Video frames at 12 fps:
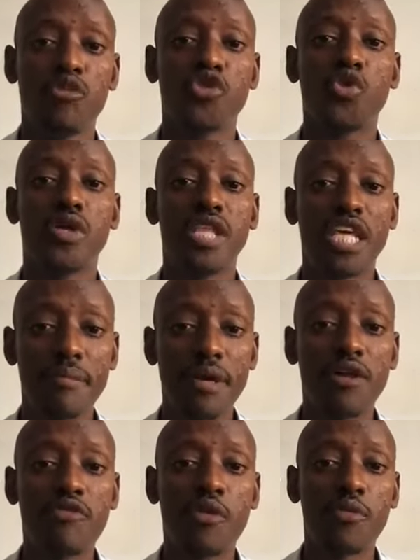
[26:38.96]
So when the
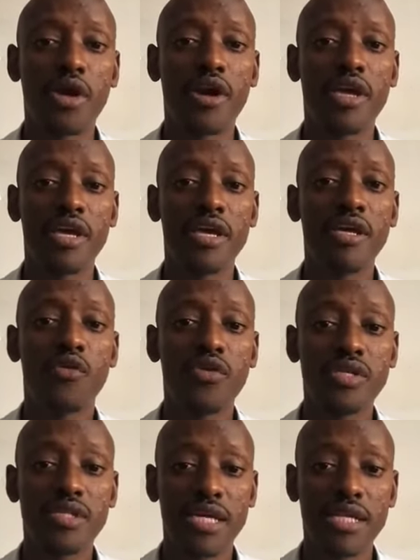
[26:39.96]
email from URA
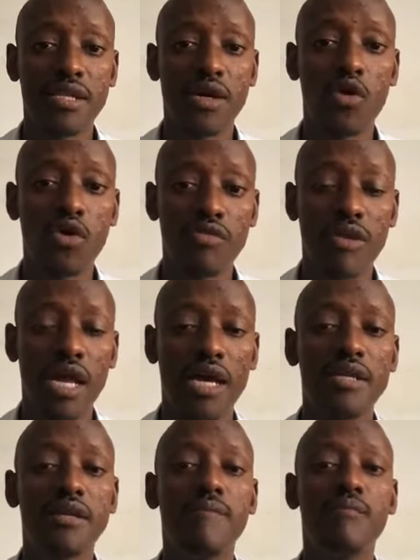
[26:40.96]
reached the owner of the
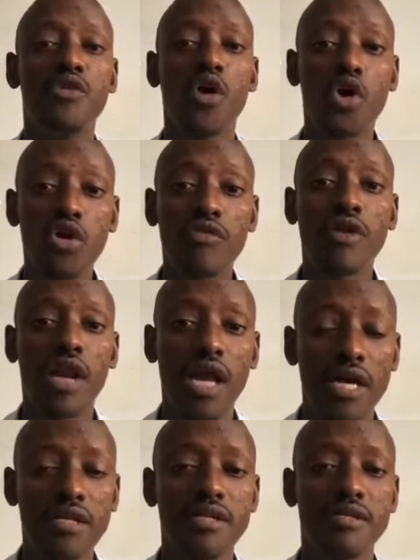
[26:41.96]

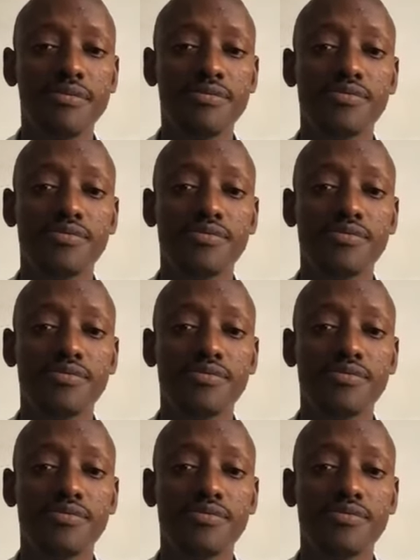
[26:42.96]
land,